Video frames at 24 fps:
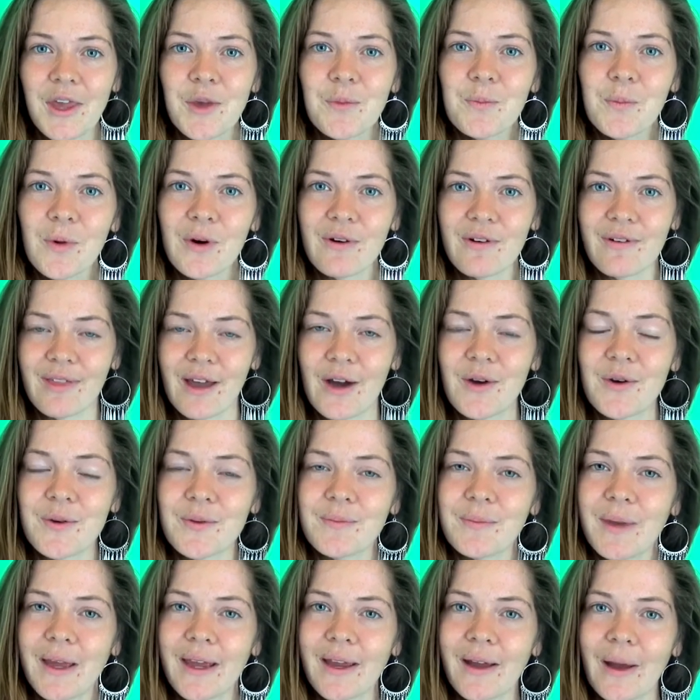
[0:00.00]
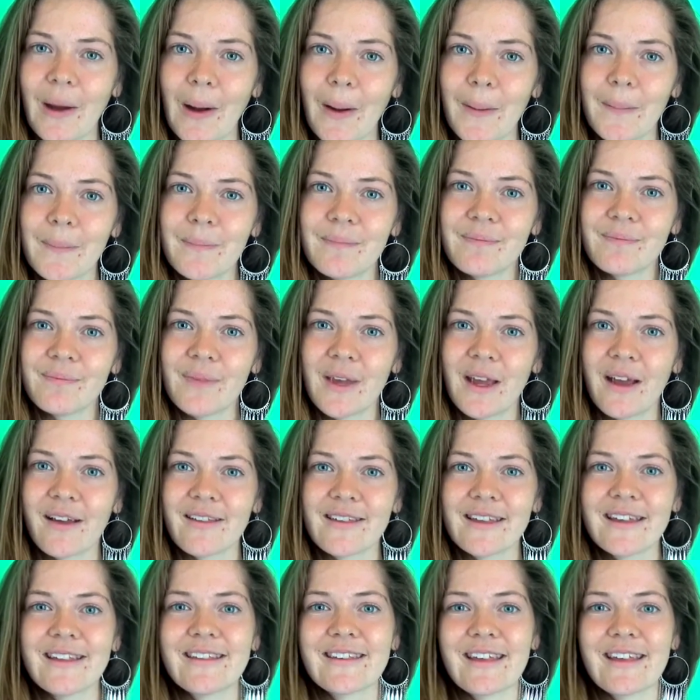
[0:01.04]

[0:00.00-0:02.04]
you more without the makeup," because he